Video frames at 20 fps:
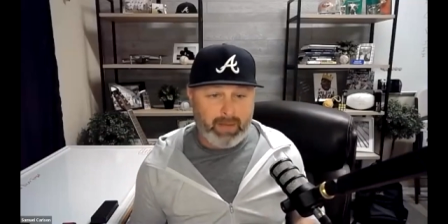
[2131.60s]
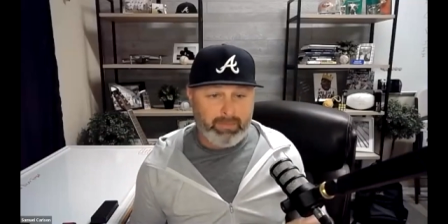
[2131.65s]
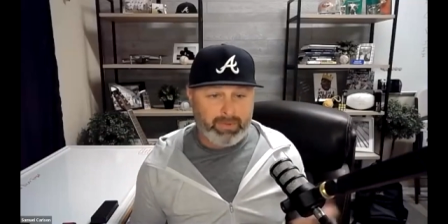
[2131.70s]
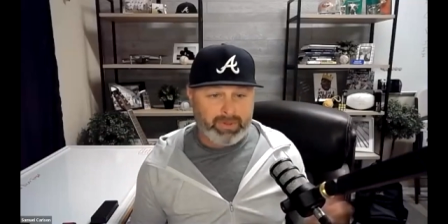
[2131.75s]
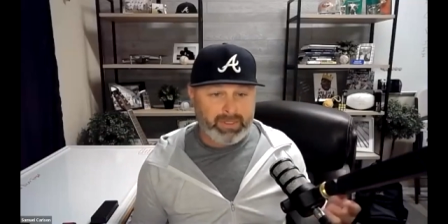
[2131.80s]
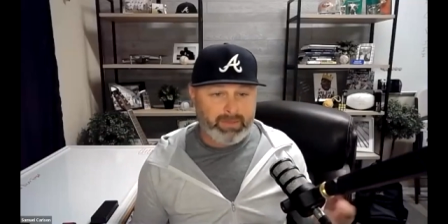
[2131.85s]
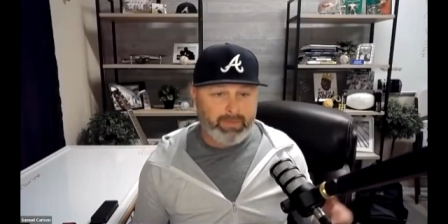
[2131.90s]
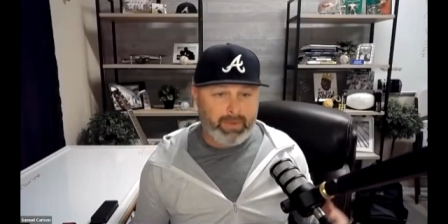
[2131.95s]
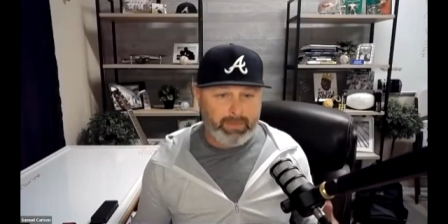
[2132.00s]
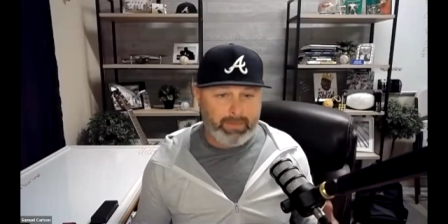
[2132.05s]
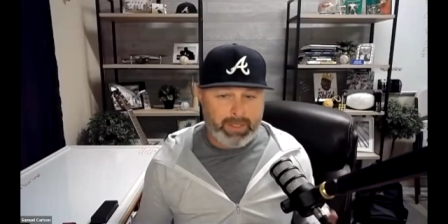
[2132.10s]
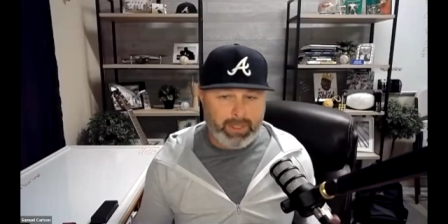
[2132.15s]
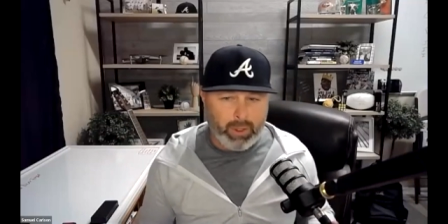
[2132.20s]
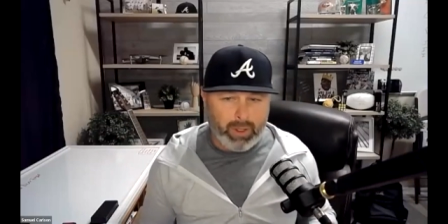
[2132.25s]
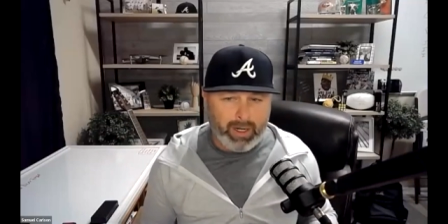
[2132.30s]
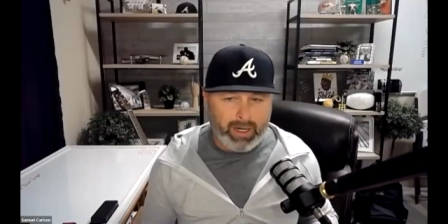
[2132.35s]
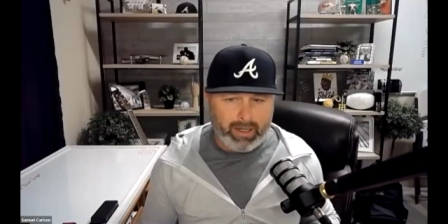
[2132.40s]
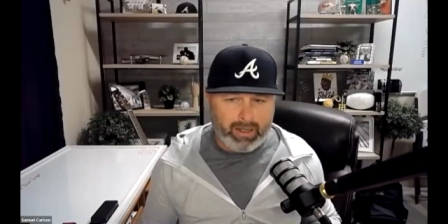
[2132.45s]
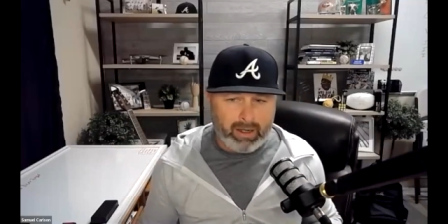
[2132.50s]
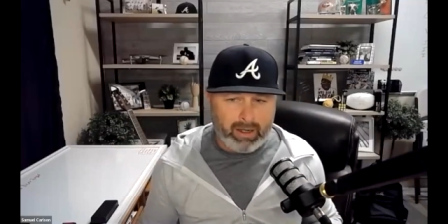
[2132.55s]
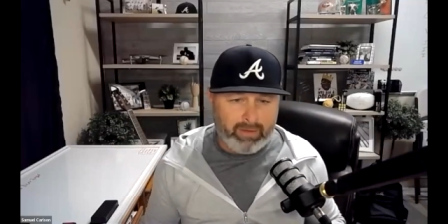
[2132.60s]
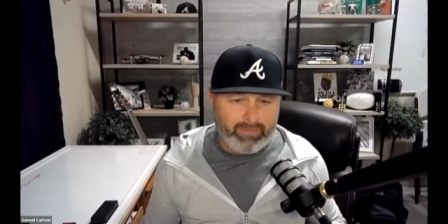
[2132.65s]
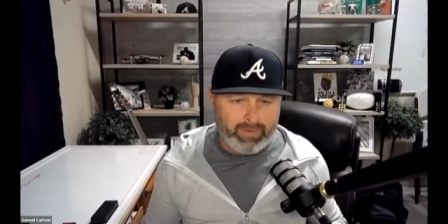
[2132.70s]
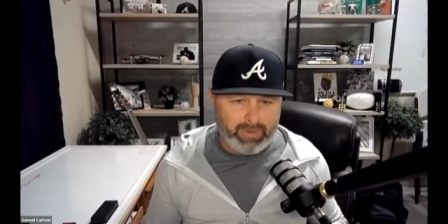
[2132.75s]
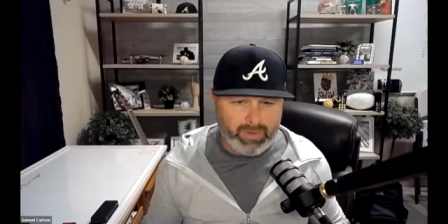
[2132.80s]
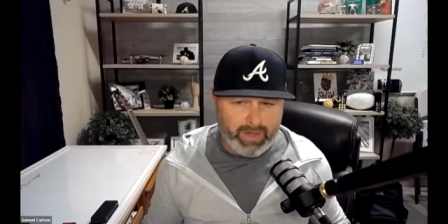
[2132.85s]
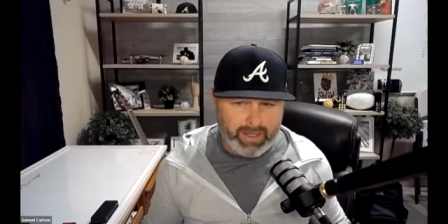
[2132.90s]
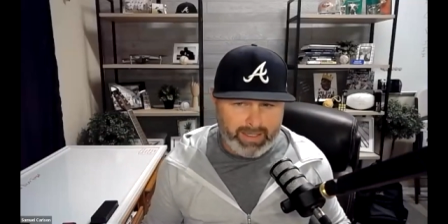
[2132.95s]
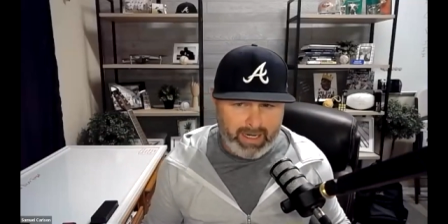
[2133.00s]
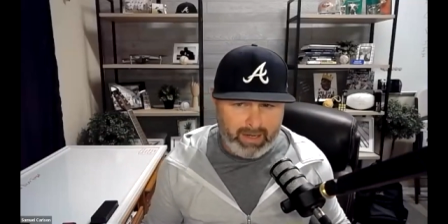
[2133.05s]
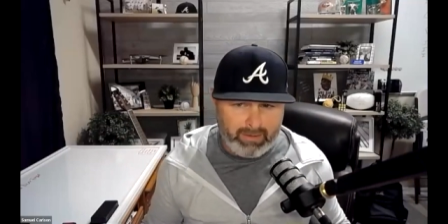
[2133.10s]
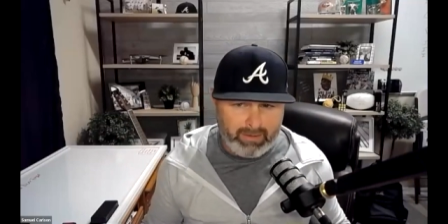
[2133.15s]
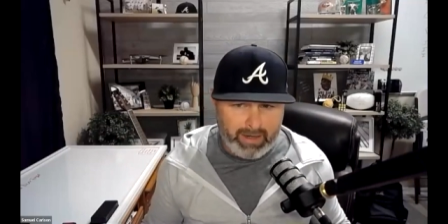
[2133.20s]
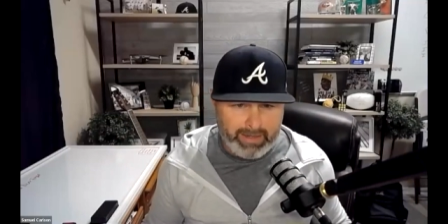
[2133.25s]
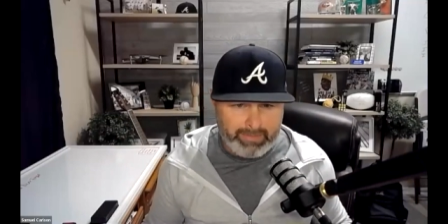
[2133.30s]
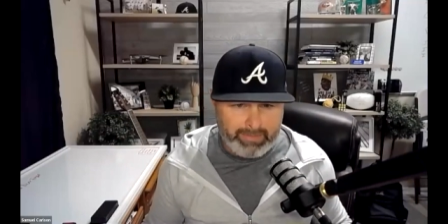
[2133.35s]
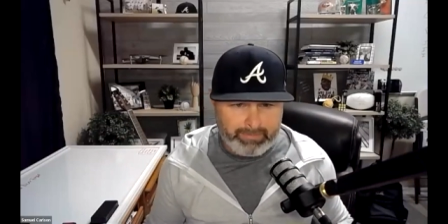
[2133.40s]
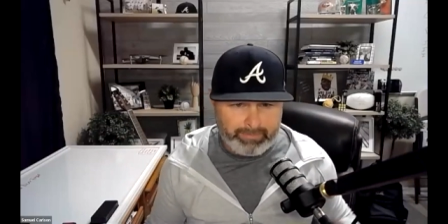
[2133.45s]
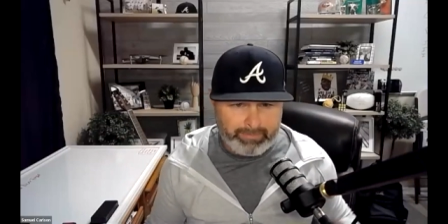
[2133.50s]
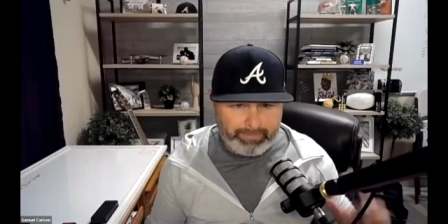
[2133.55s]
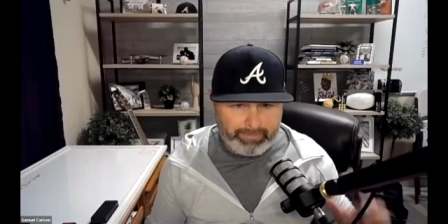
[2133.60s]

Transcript: cumbersome. I mean, you're at a conference right now, right?